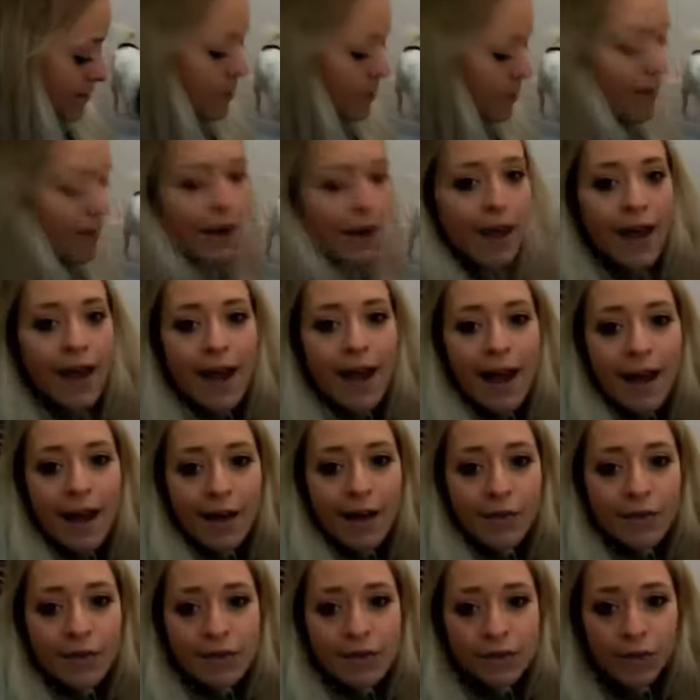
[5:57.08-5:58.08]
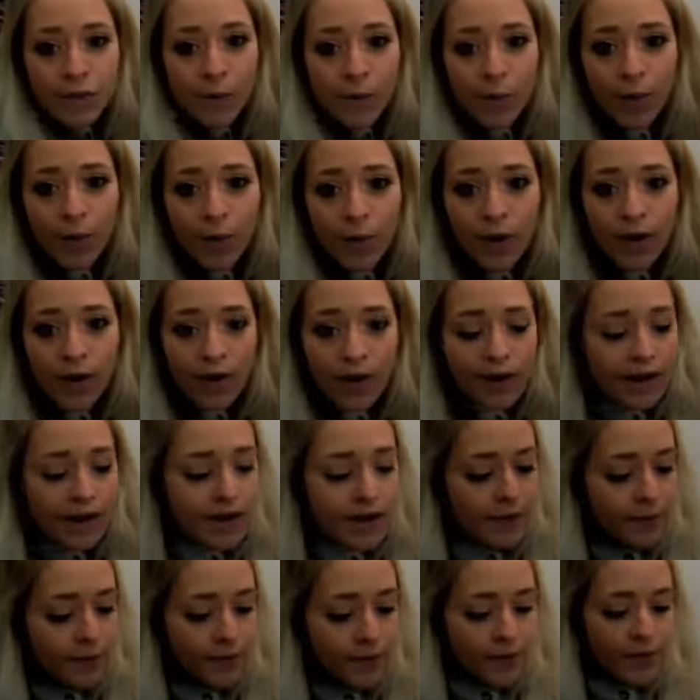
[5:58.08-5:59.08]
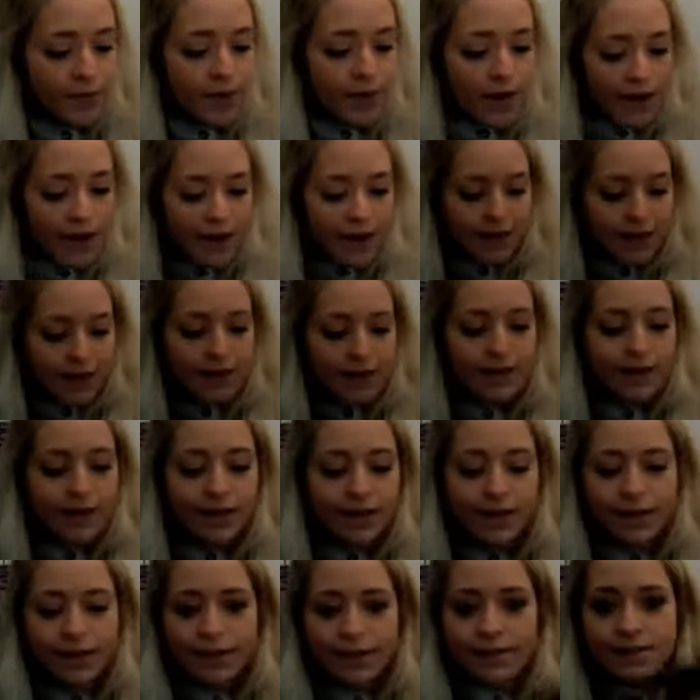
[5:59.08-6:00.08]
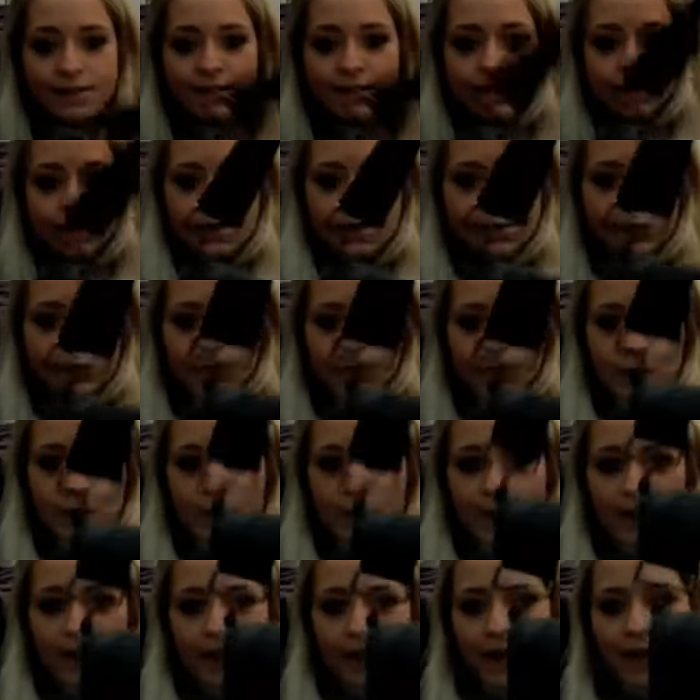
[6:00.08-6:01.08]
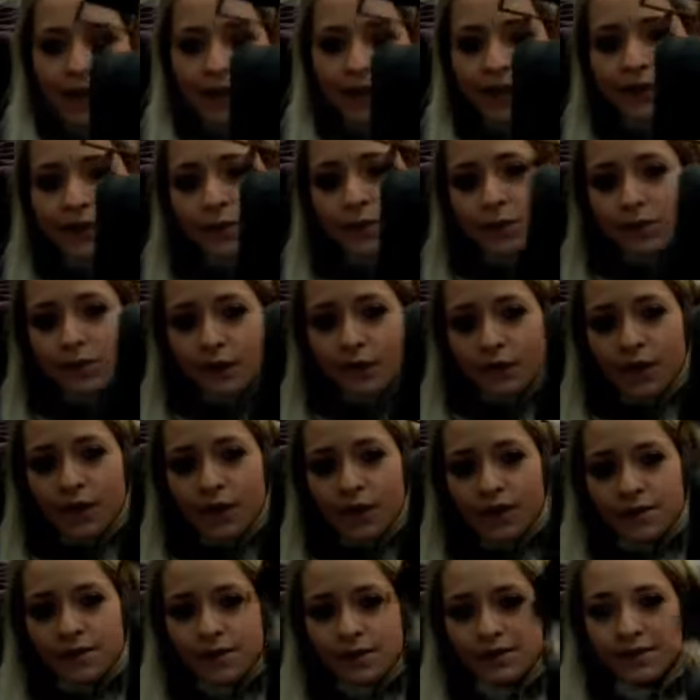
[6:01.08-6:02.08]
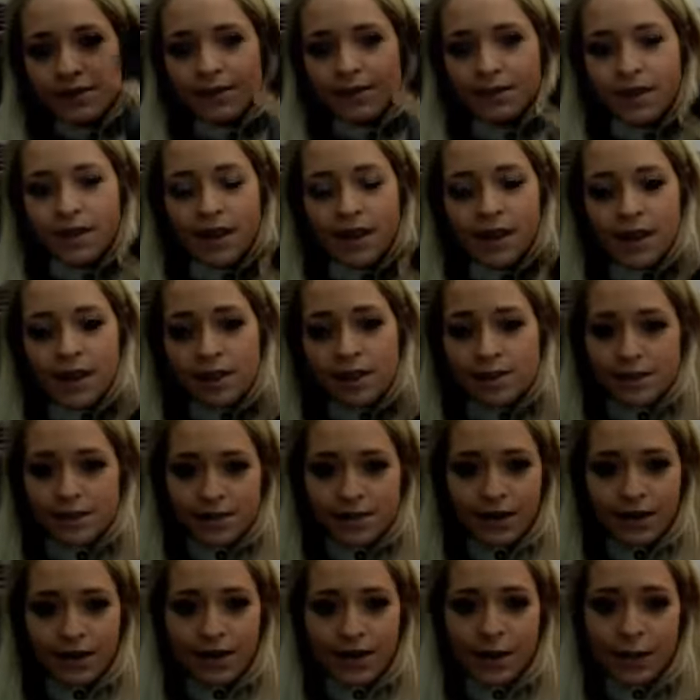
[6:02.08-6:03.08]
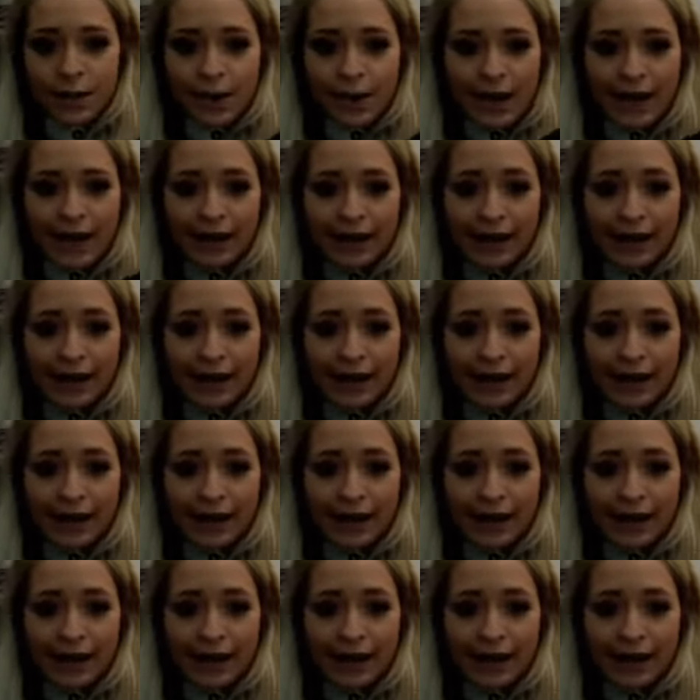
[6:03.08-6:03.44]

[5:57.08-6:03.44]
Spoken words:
one I have is from Prada, and it is a small bag here. I think this was the first designer bag